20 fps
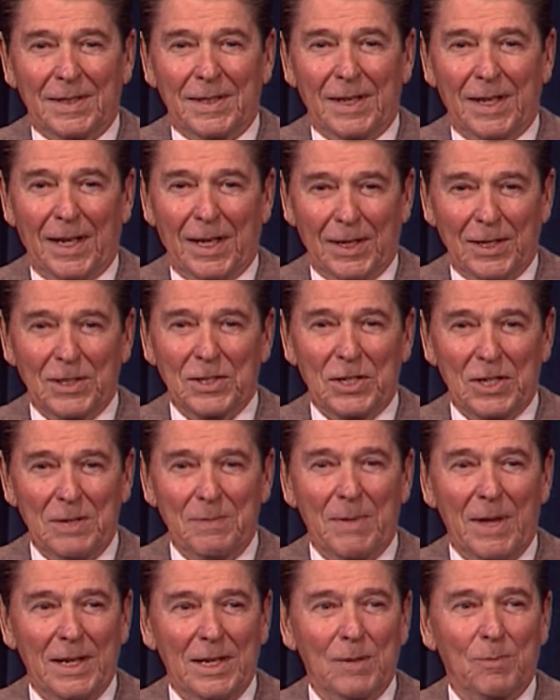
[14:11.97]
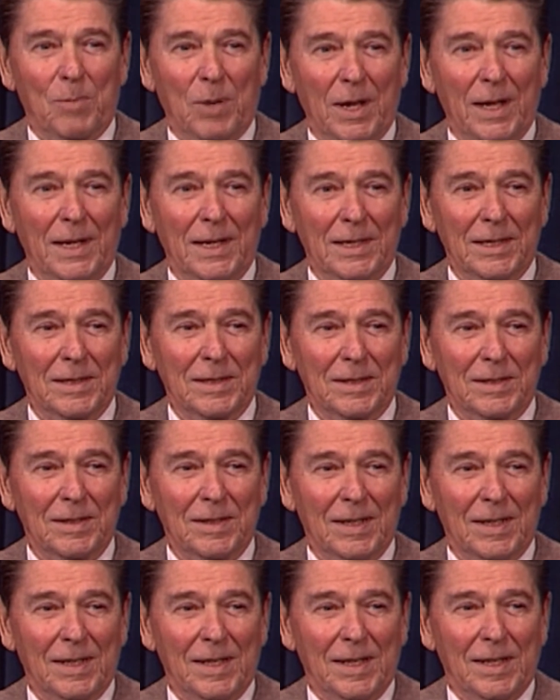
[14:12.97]
And as He made it plain,
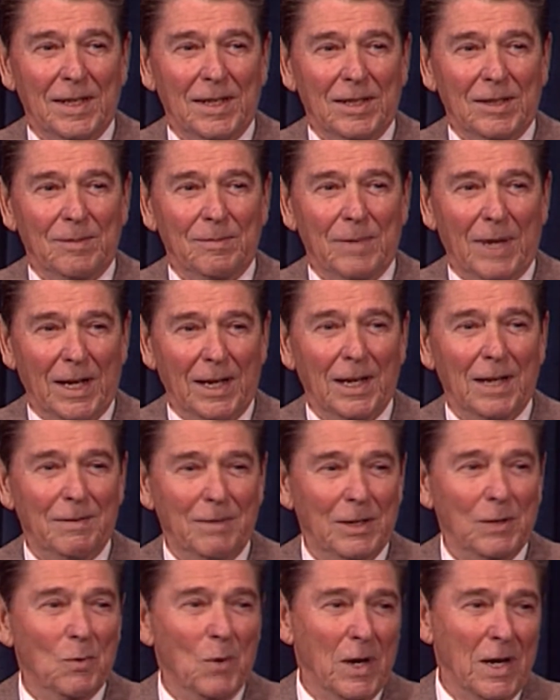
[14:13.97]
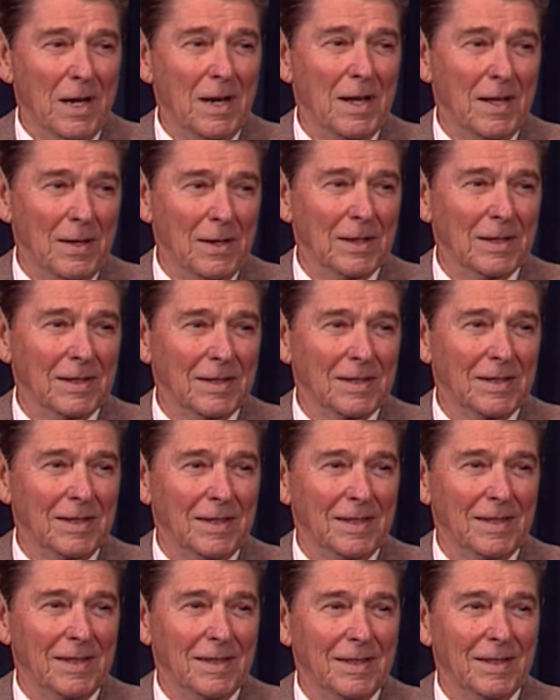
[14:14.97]
by loving one another,
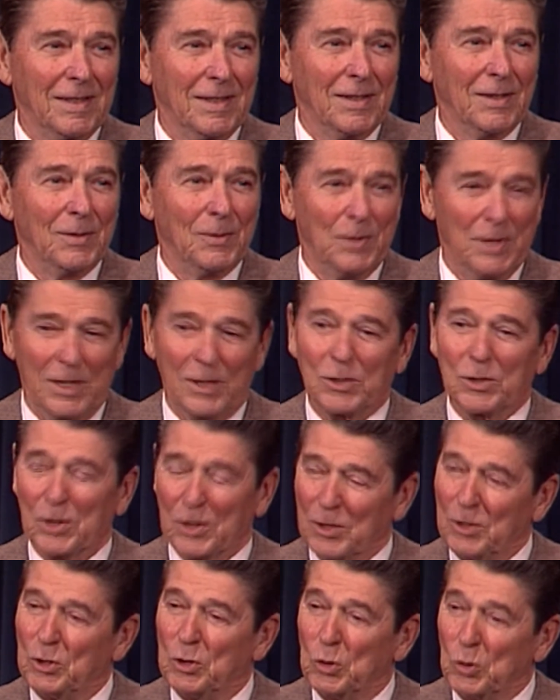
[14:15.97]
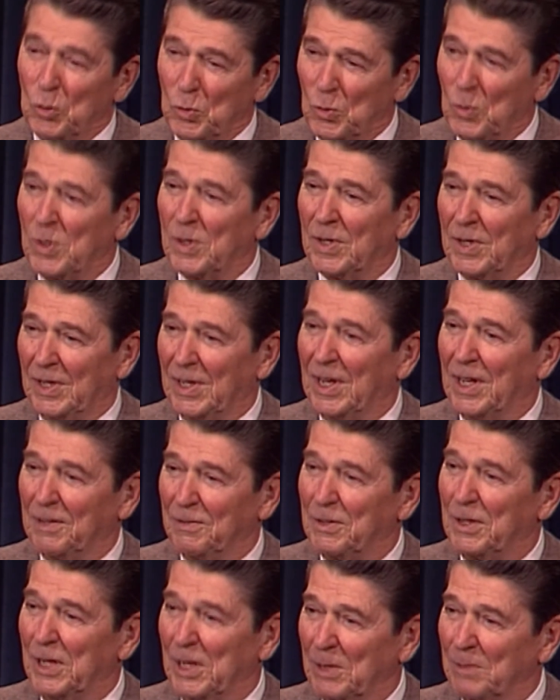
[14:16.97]
we in turn do
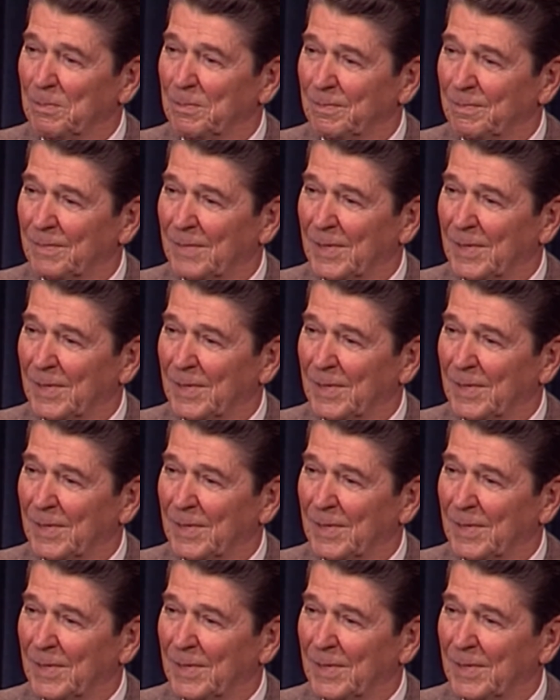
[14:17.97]
love Him.